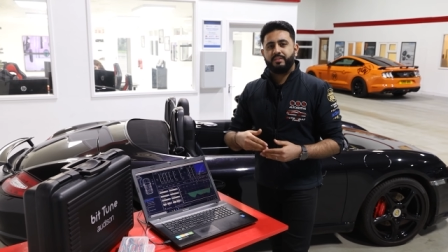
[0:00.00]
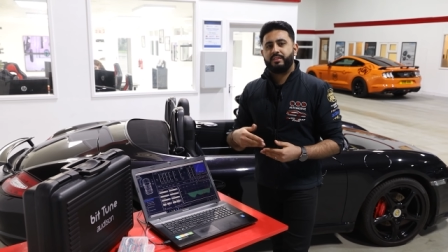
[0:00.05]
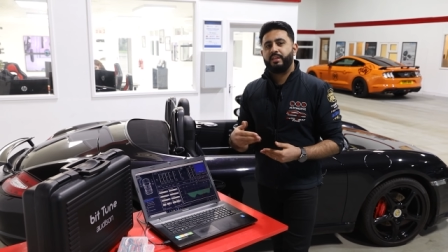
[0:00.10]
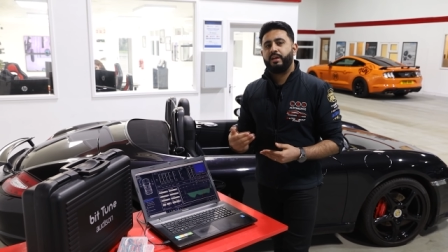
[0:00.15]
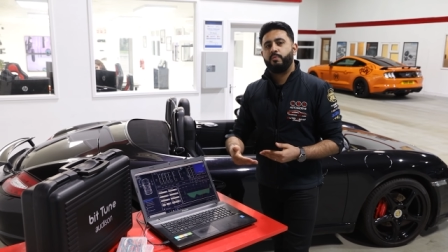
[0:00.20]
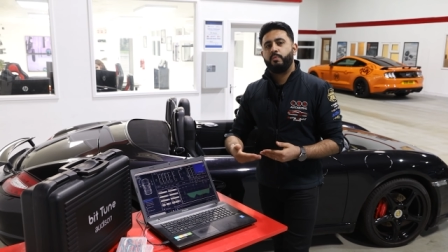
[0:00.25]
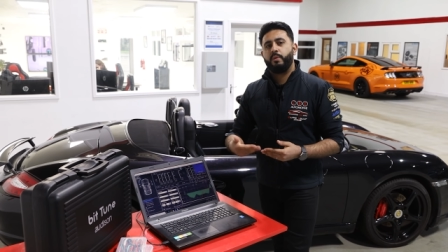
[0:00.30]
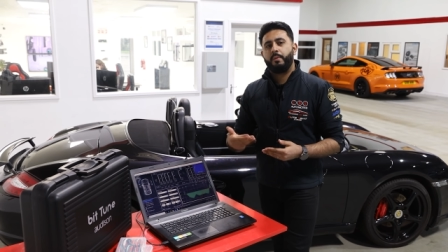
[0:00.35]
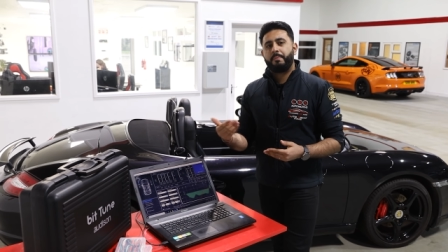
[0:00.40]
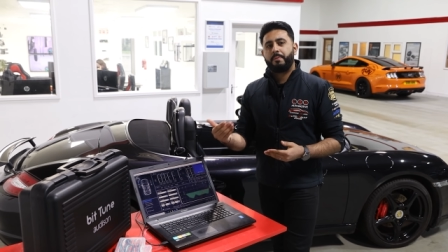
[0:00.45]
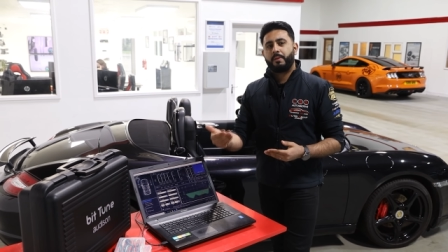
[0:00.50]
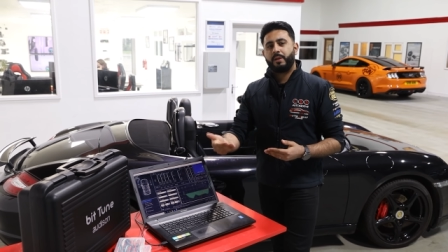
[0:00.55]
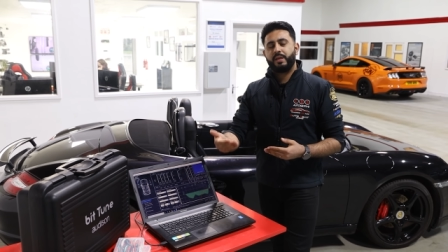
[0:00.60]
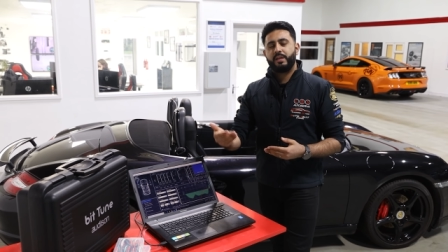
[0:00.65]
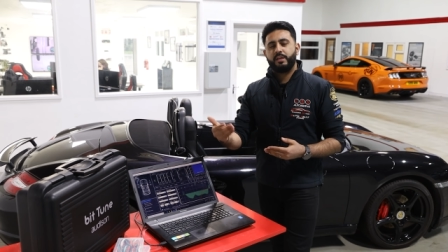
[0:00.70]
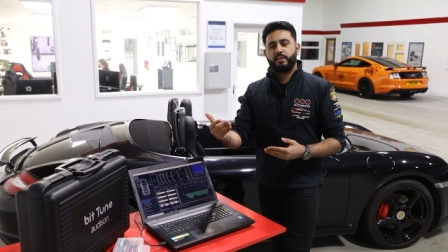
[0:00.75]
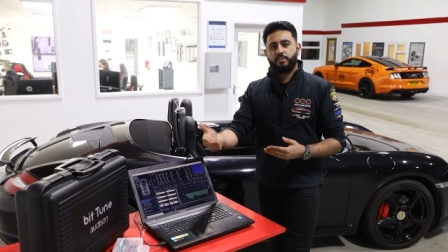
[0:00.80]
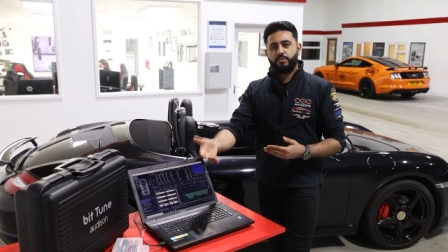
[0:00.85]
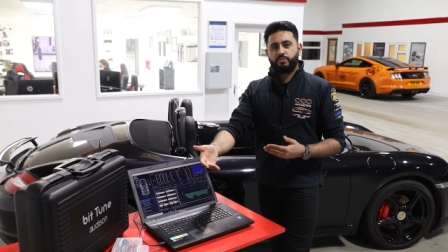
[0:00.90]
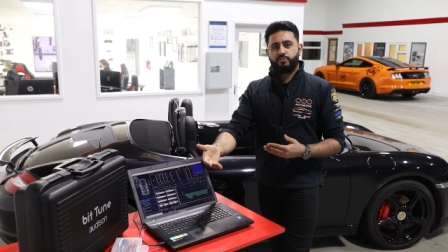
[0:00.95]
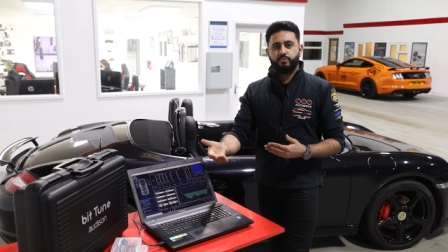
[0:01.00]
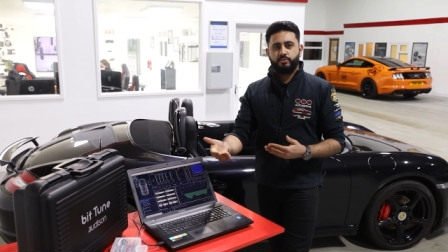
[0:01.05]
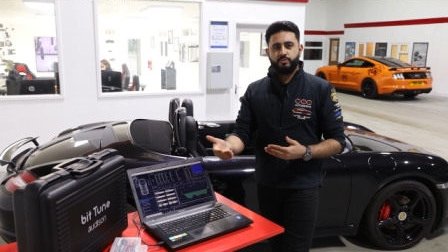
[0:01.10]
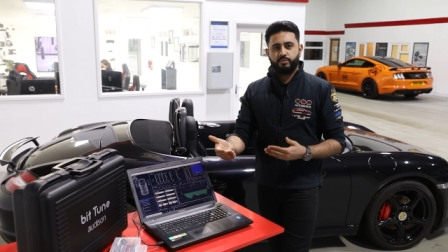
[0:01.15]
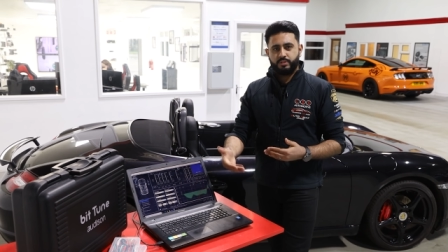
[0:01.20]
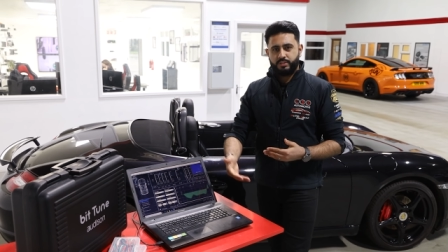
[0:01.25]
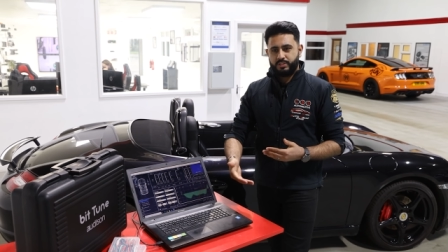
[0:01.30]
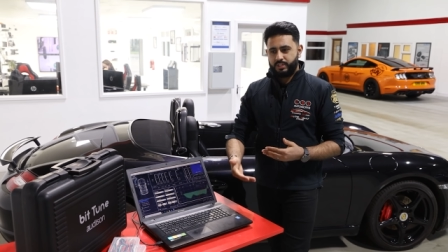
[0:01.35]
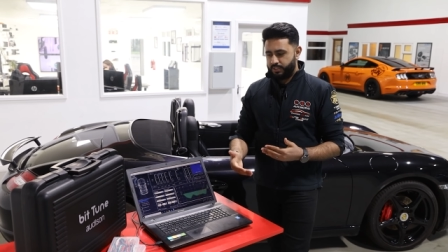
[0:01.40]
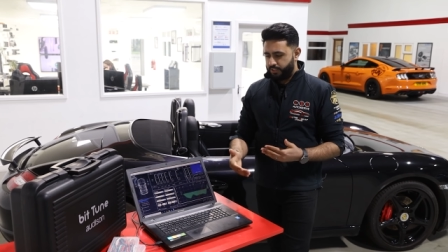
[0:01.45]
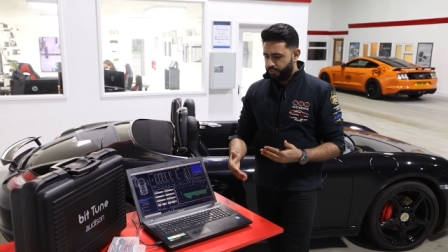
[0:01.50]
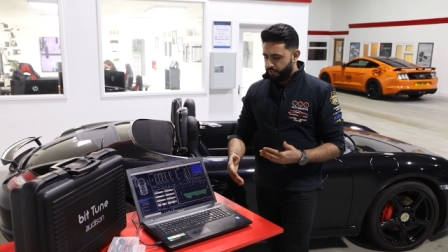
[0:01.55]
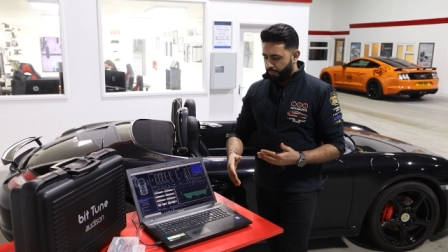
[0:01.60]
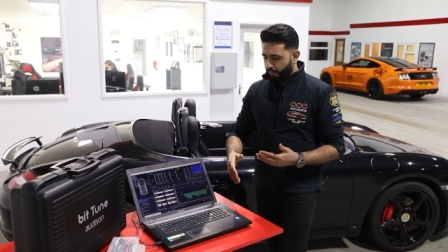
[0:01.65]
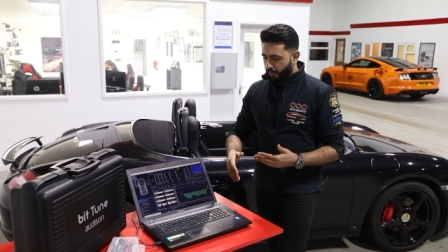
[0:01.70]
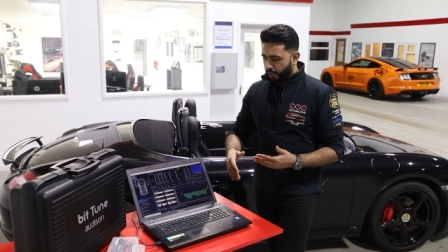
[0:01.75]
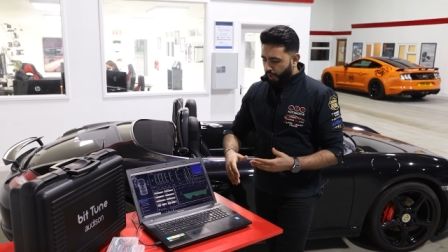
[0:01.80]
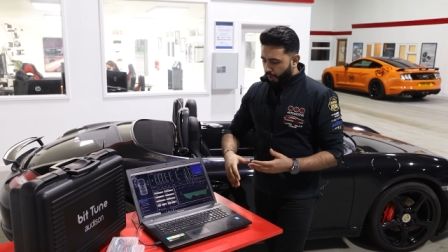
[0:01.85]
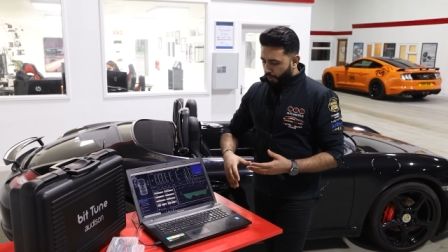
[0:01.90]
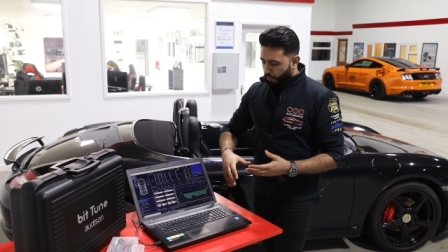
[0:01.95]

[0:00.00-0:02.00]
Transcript: that we're playing through the system,